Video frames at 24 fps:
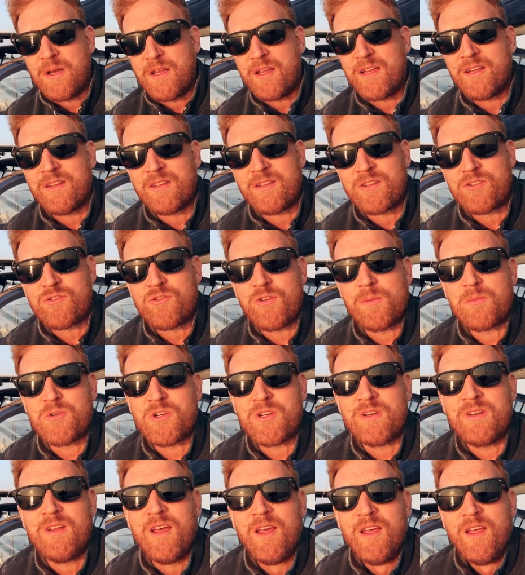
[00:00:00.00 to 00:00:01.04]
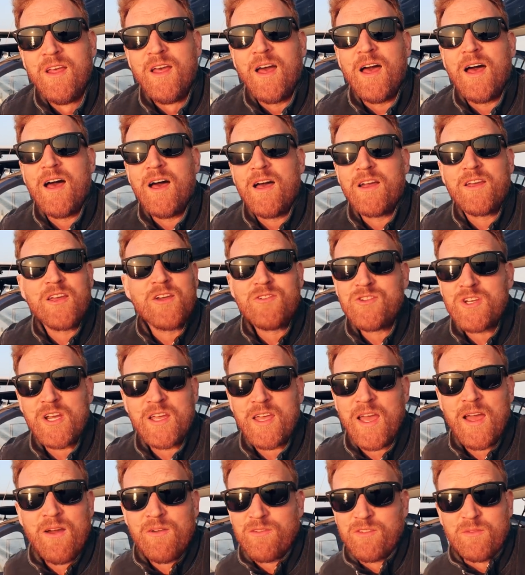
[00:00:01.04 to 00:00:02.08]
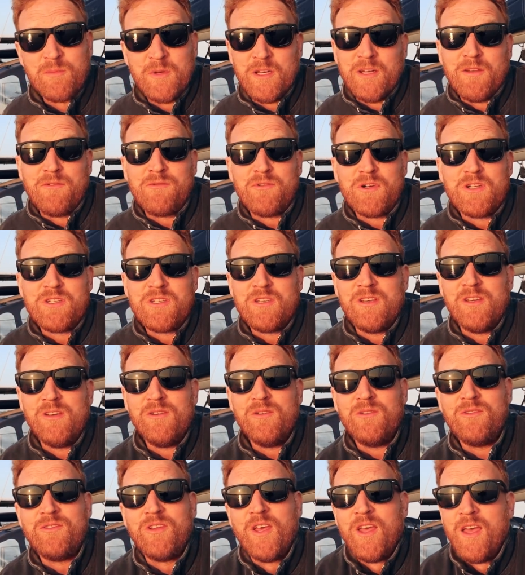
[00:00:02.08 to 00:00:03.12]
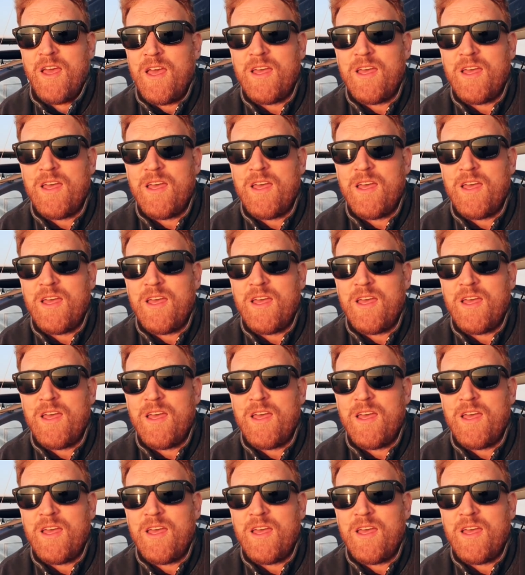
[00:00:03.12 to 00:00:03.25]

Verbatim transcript: a link in the description. Uh, go check it out, it's completely free to use.